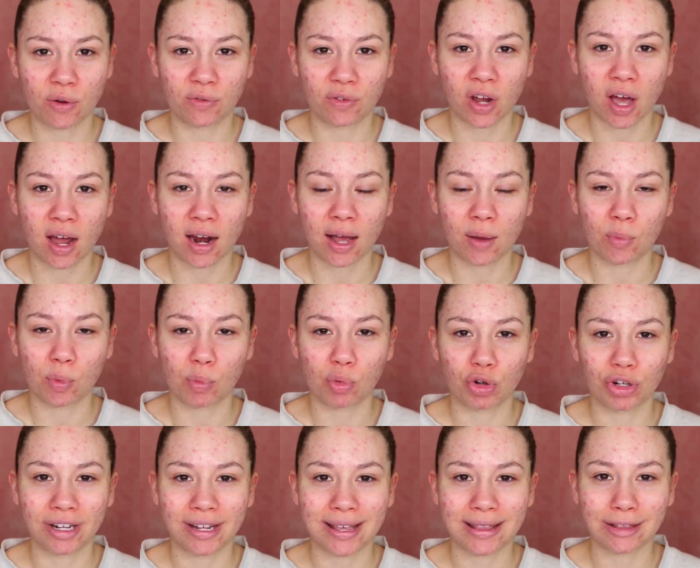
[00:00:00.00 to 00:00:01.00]
if not I will
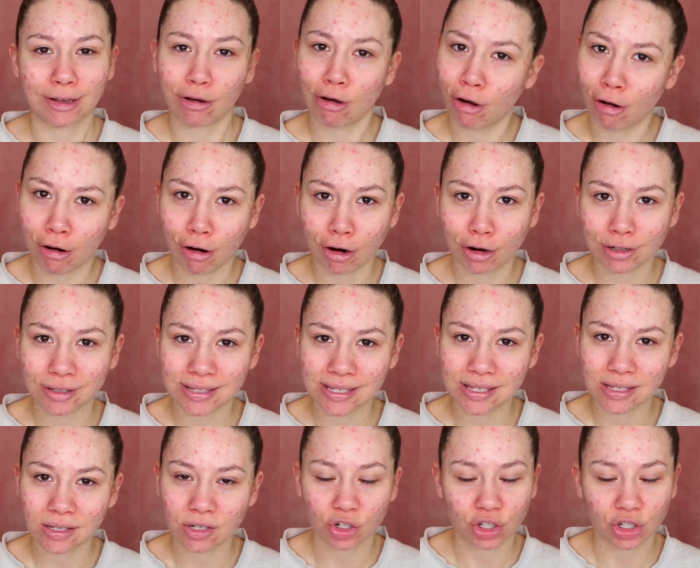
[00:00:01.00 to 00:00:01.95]
put it in the cards